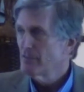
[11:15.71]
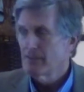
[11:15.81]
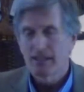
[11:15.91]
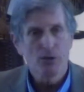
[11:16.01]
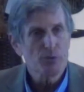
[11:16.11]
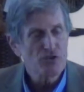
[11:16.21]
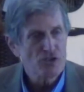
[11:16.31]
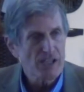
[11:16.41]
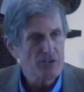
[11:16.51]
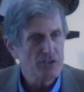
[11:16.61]
Here was
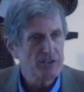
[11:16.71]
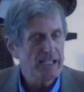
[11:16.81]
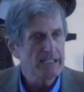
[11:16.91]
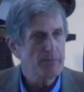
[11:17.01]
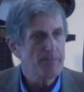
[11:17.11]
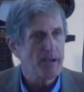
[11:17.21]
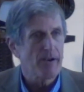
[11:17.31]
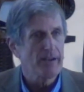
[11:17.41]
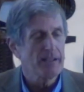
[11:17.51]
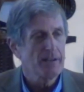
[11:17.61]
Jesus needing to be
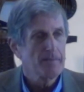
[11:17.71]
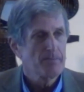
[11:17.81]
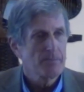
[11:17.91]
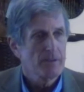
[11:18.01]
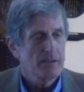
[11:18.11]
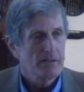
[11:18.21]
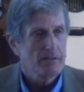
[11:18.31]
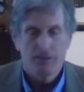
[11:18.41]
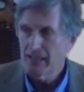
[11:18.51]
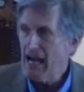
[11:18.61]
buried.
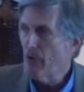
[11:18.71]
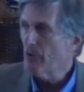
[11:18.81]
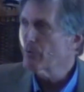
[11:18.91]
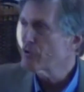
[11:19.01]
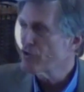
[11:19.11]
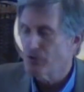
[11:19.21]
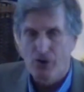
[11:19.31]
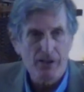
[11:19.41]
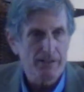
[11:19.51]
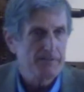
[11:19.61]
The hour was
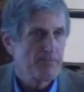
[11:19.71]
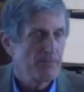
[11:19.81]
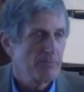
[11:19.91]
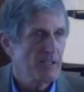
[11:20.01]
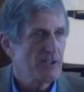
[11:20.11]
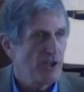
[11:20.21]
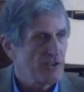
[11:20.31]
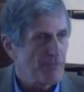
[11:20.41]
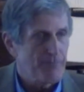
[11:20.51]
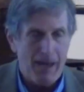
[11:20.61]
short
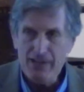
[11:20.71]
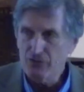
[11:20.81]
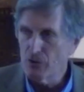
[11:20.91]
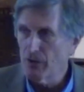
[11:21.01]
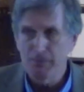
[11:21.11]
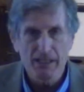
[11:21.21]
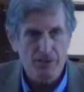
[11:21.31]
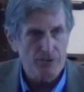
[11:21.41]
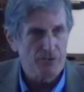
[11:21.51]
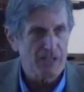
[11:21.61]
because of Passover,
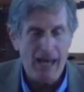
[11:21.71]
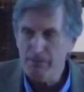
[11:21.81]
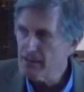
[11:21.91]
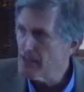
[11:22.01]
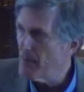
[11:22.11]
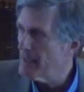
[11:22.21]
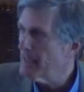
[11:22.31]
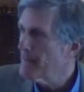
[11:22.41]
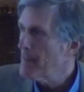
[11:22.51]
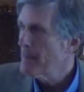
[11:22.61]
because of Sabbath
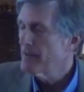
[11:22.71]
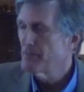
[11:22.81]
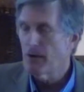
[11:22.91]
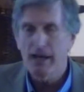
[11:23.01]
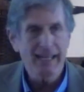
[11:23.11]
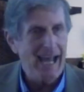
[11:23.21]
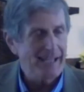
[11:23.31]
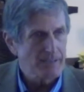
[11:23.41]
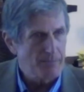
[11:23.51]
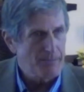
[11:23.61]
coming. The body
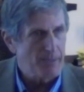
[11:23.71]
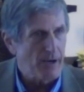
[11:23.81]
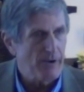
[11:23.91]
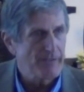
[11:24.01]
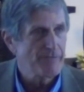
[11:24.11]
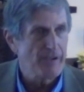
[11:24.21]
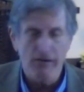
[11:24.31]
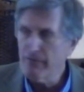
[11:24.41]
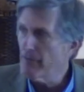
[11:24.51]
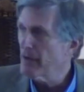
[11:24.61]
had to be buried
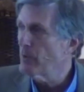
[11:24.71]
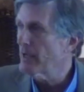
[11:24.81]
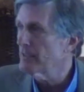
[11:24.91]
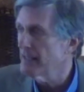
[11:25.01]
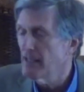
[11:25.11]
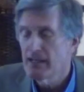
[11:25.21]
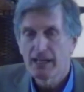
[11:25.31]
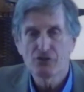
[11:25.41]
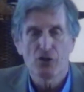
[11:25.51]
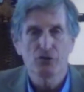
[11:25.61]
very, very quickly.
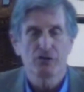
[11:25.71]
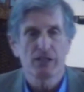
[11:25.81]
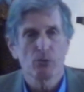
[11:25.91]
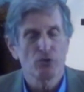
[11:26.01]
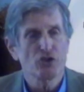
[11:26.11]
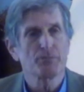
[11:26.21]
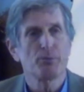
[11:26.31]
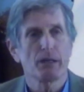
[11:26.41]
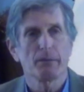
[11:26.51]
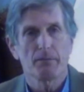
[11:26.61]
And Joseph said, well, just
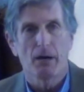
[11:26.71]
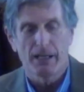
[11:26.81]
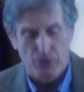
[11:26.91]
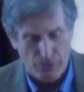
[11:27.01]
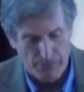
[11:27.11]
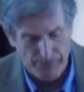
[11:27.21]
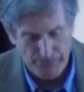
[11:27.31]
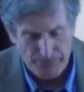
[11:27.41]
put him in my tomb.